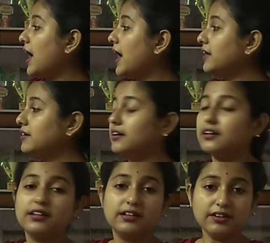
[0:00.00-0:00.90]
And
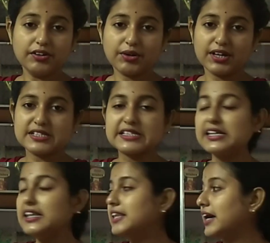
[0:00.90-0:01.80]
here you can
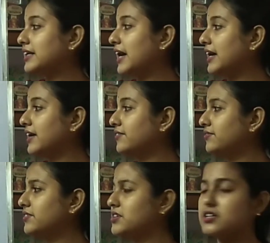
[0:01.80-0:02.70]
see that I have
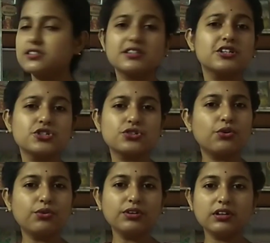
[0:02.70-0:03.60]
just
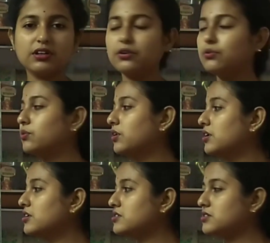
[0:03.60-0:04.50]
shown you
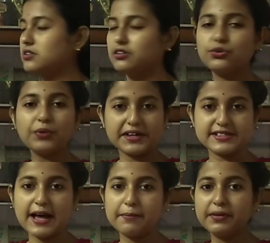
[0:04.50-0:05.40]
the two
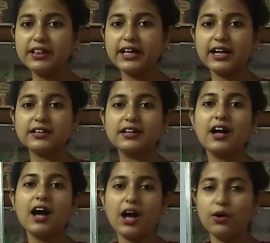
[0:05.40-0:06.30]
examples that
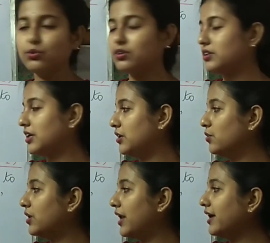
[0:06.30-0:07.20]
how they
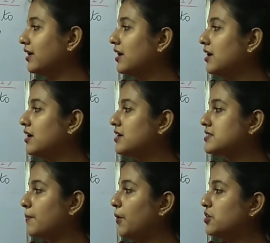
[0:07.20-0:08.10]
look like.
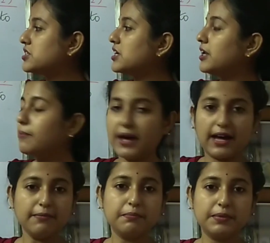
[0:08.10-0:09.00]
Suppose in a
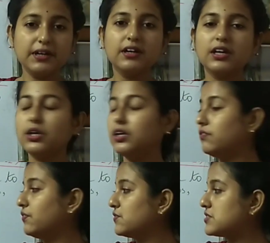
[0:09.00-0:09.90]
map,
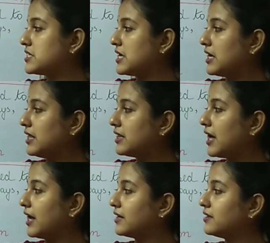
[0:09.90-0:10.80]
if you see
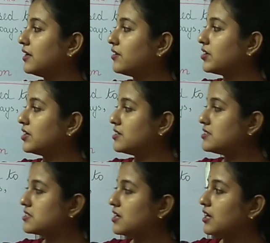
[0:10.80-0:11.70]
that there is